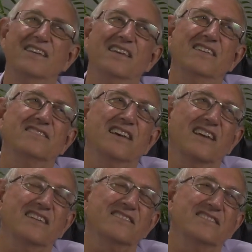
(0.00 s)
Yes, I
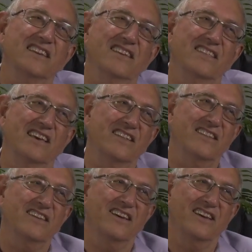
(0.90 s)
can see
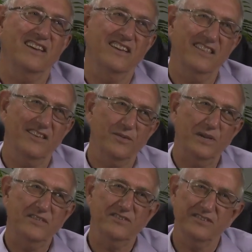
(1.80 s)
that in the
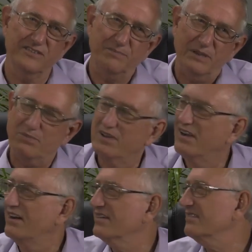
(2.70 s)
questions people
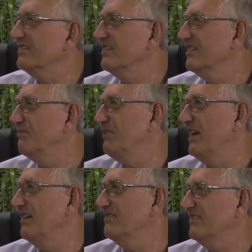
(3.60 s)
are asking
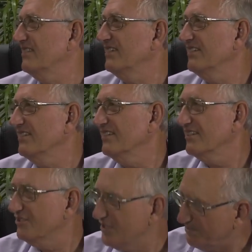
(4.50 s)
about
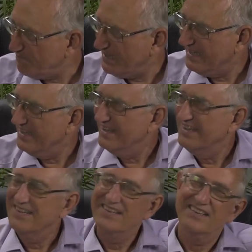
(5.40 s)
the chip,
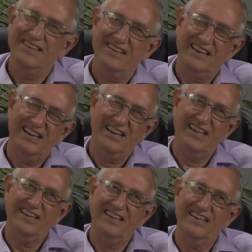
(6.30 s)

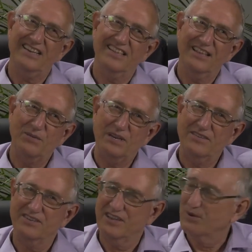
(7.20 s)
and they want
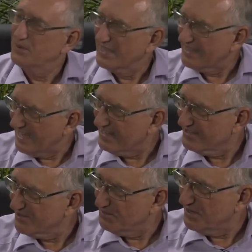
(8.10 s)
to know whether that is the